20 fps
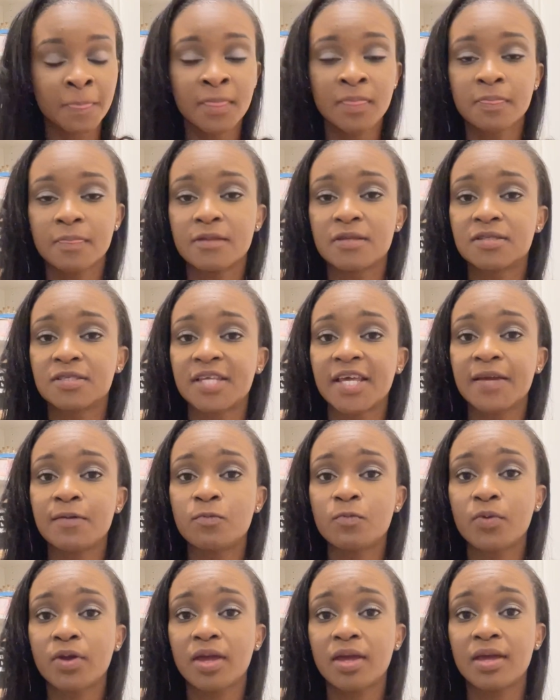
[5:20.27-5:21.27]
The same
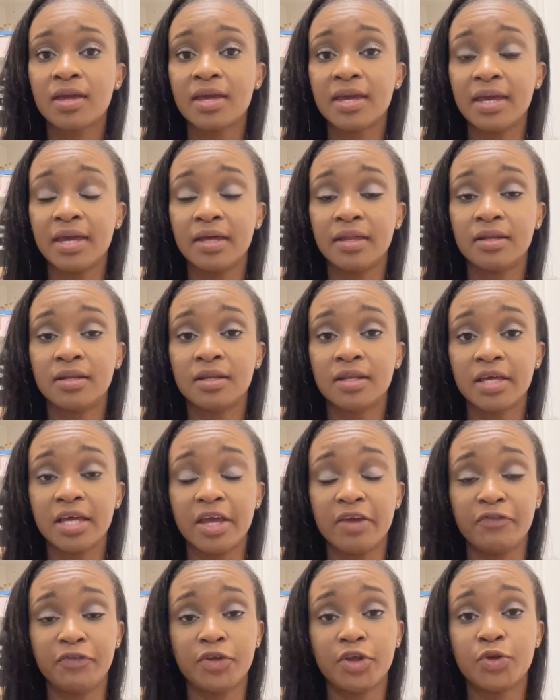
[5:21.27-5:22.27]
way in
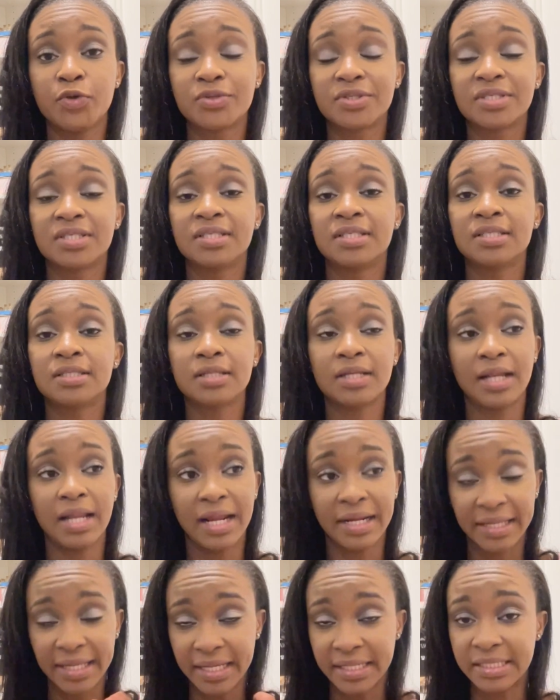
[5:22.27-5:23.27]
if you're using,
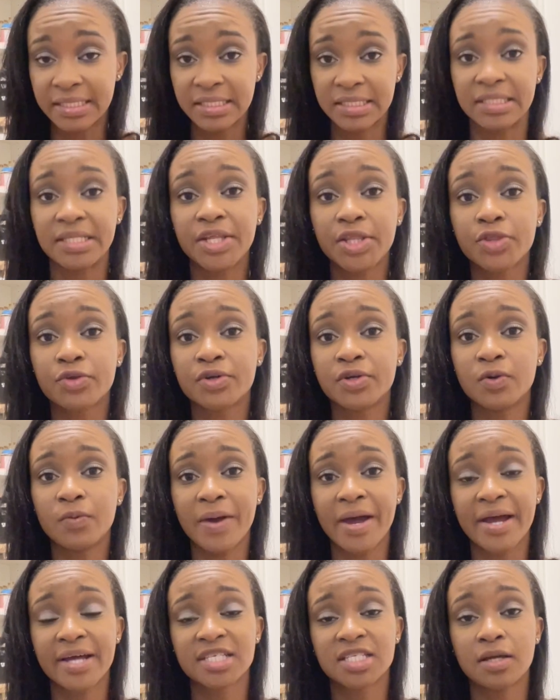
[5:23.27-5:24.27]
again, C3
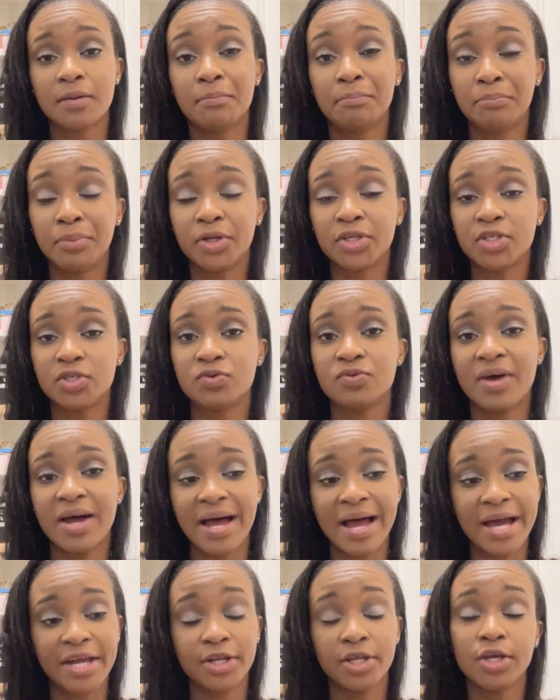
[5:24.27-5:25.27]
wax, but you
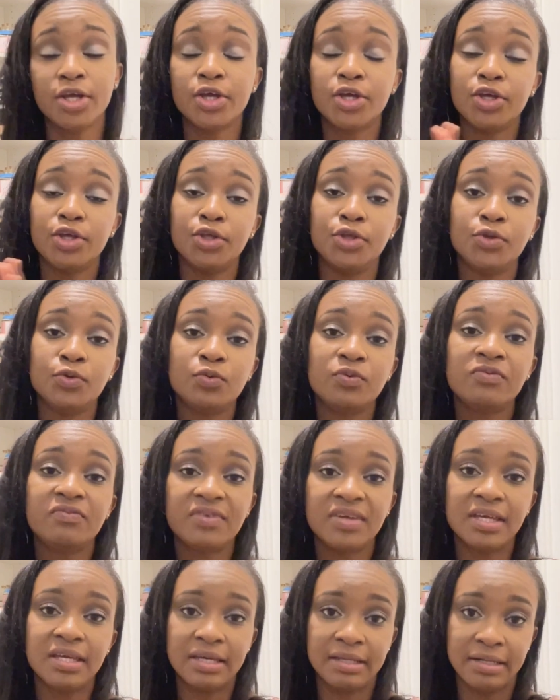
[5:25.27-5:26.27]
add
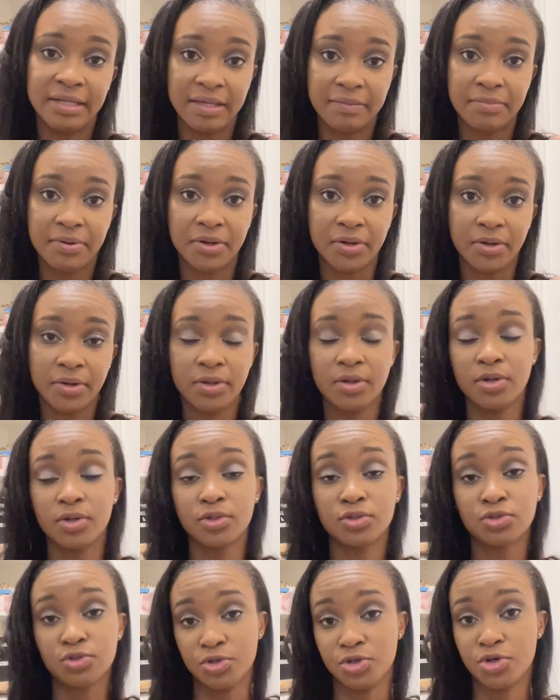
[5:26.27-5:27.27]
UV inhibitor
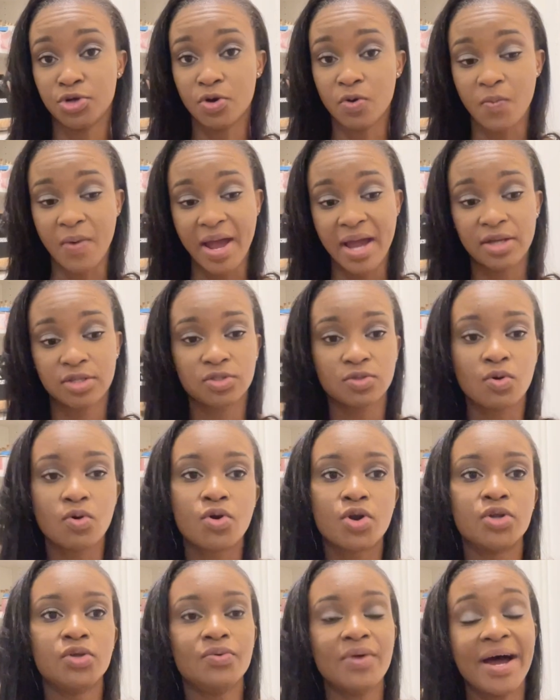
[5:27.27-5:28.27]
to your wax, or
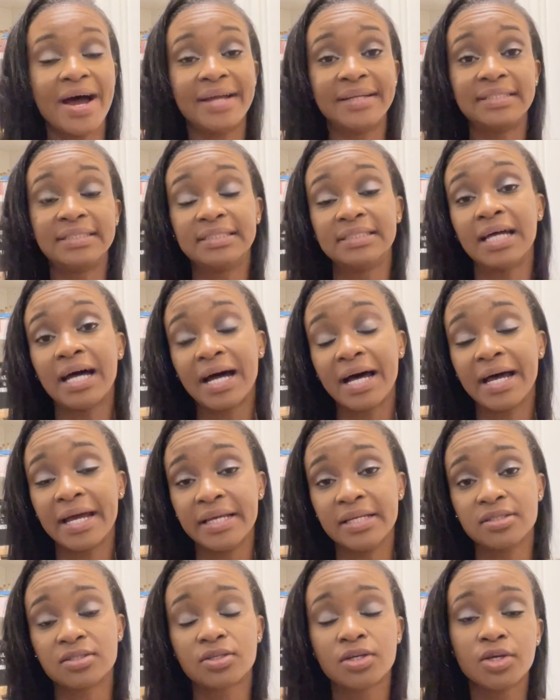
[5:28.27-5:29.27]
you add
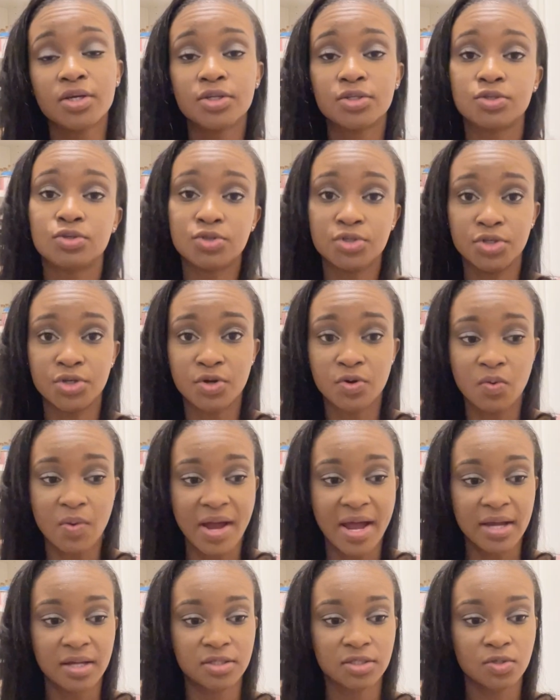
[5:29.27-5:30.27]
dyes to your
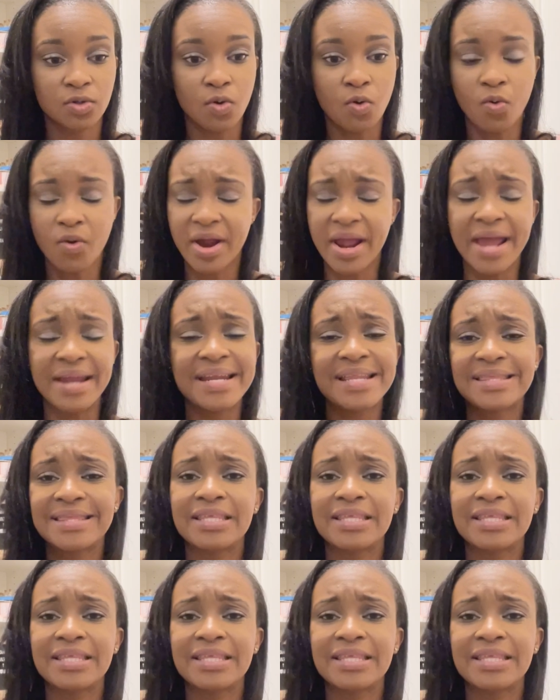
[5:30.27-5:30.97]
wax, or any